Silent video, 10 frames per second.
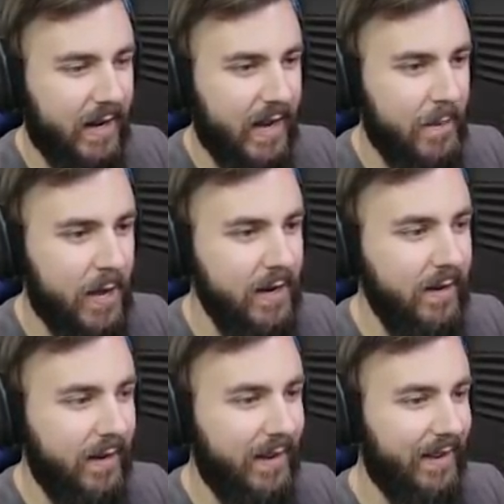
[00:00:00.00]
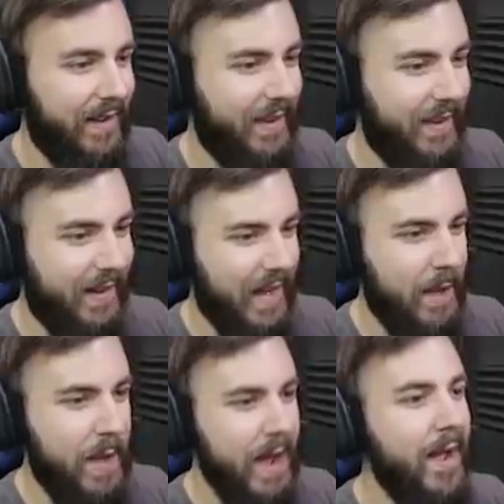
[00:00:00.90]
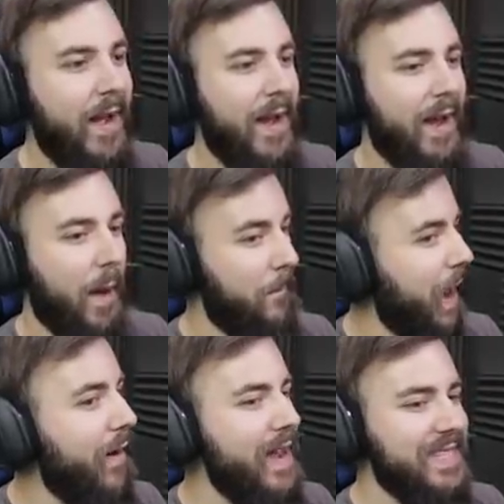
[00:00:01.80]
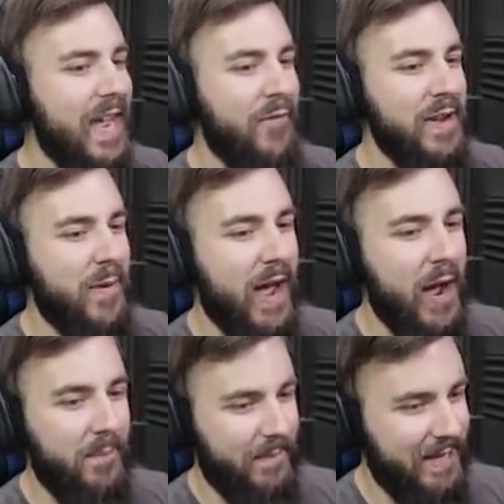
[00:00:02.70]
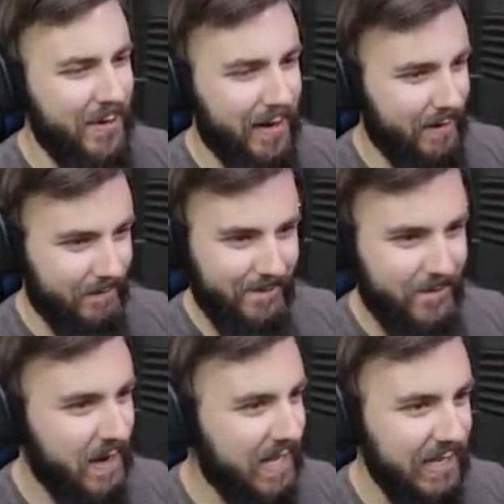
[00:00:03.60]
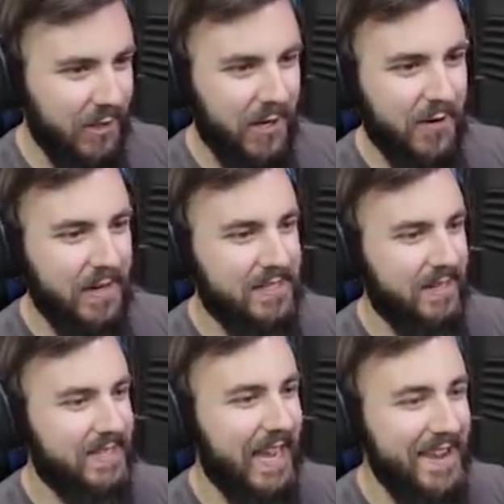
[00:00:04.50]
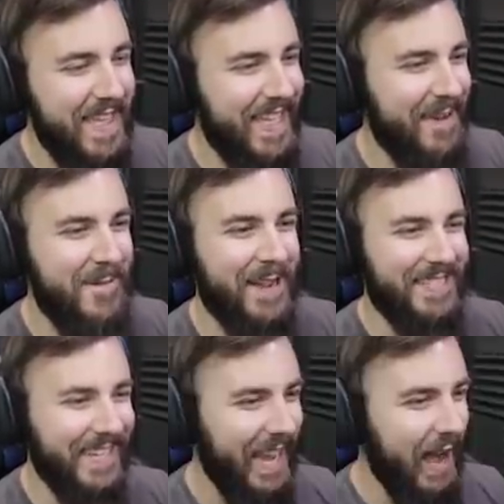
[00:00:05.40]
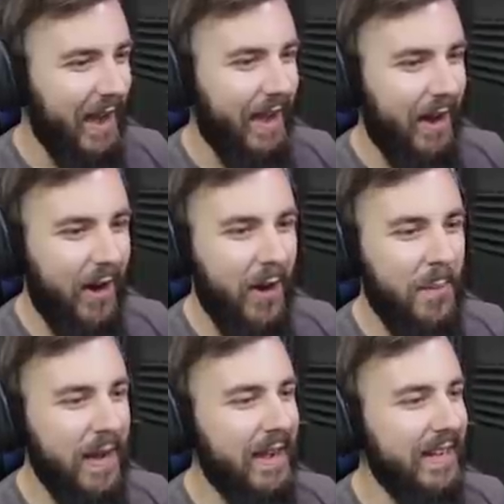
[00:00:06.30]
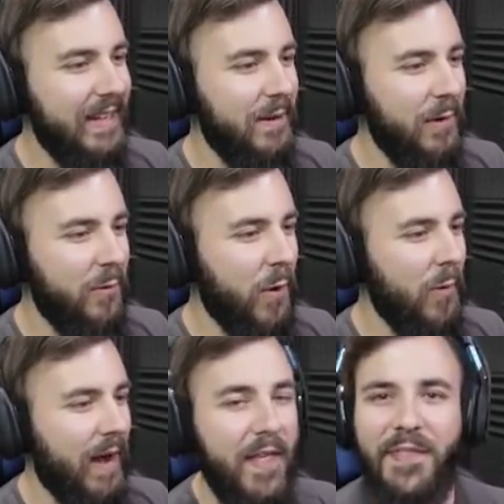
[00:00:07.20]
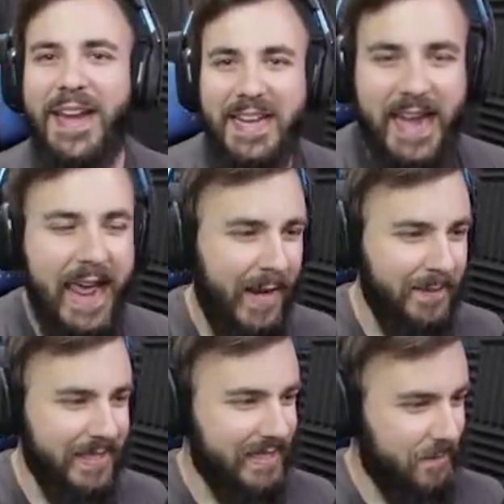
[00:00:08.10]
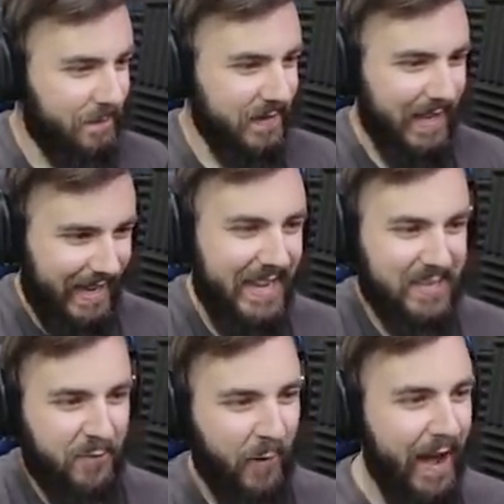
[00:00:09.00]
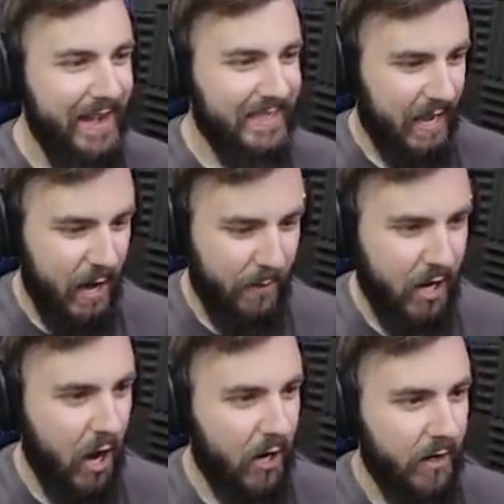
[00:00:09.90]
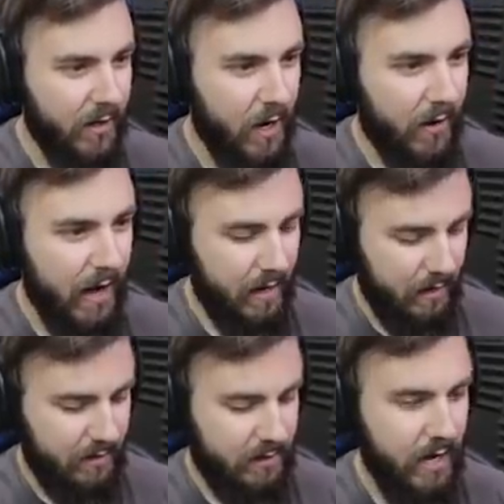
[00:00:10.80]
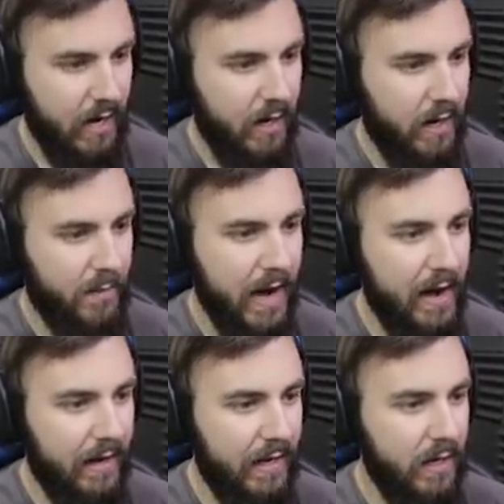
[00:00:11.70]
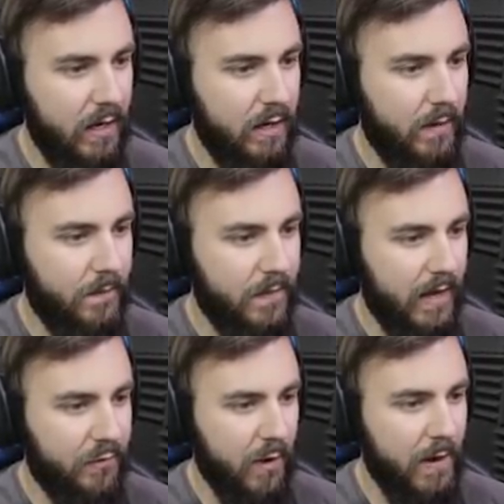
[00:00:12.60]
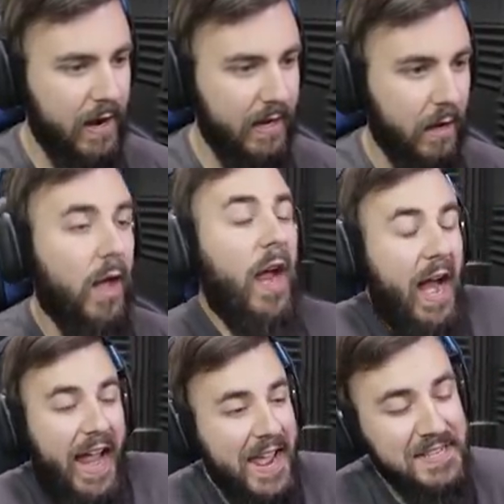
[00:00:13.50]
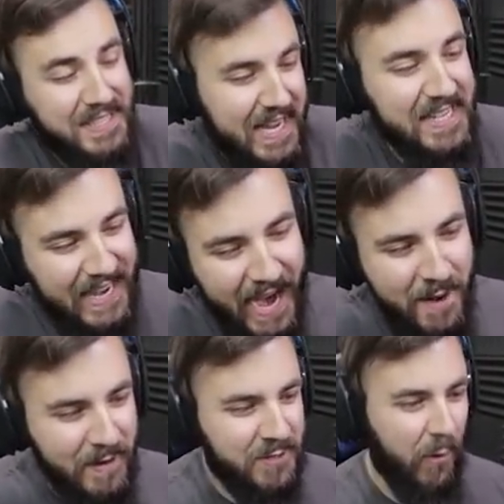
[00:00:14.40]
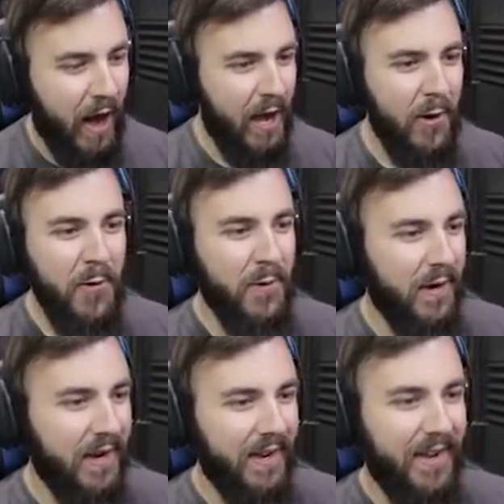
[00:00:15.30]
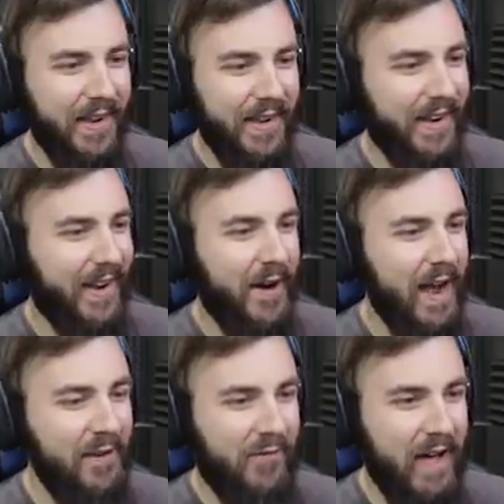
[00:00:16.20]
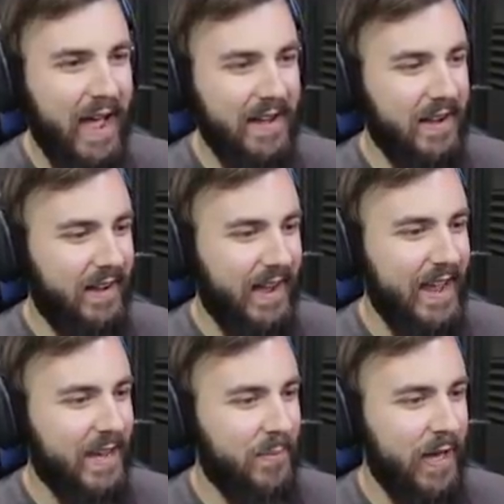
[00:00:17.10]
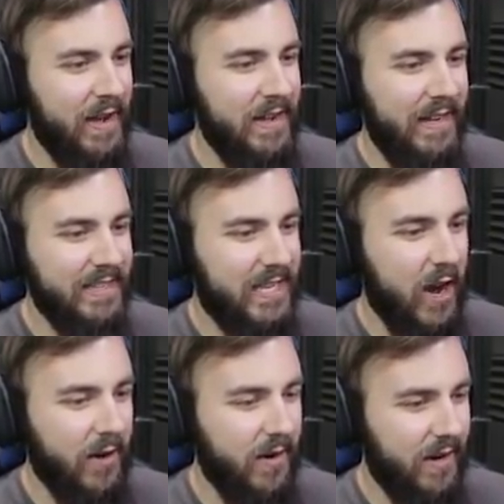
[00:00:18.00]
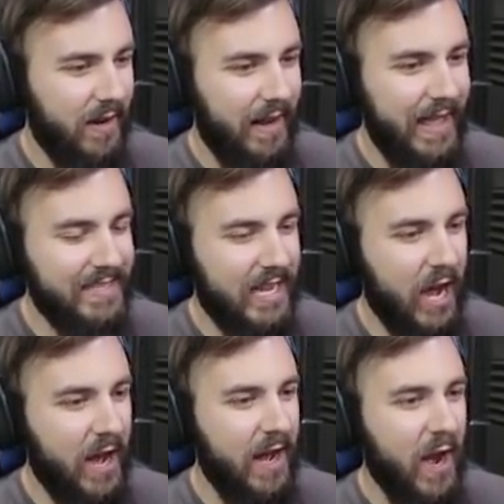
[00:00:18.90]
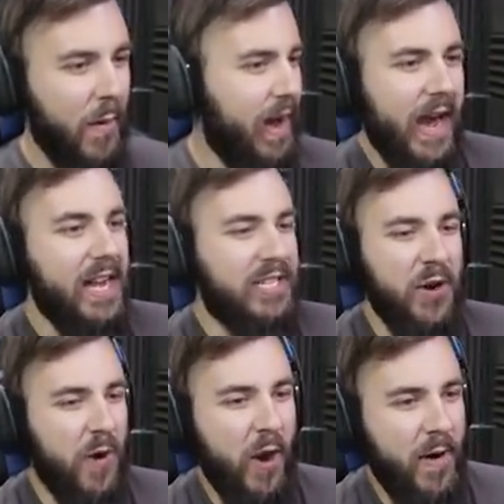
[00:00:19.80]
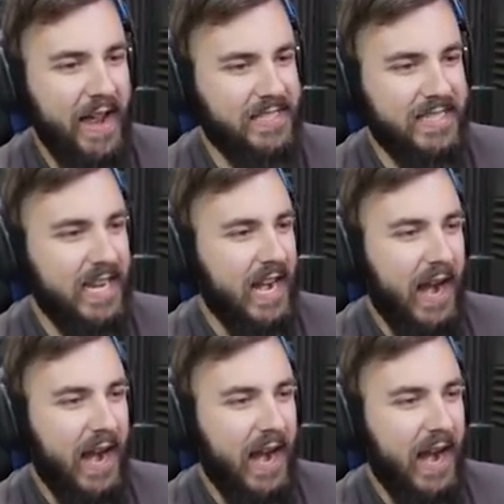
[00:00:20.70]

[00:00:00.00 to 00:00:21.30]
Come on. Come on. Bury yourself into a hole. You are a funky looking creature, I tell you that much. Oh, but that, little bro, they names. He needs a friend. Here we go. Okay, so apparently I throw my honey. Instant team as well. All right, fine. I ain't complaining. Let's go. Let's go. We got two roll rats.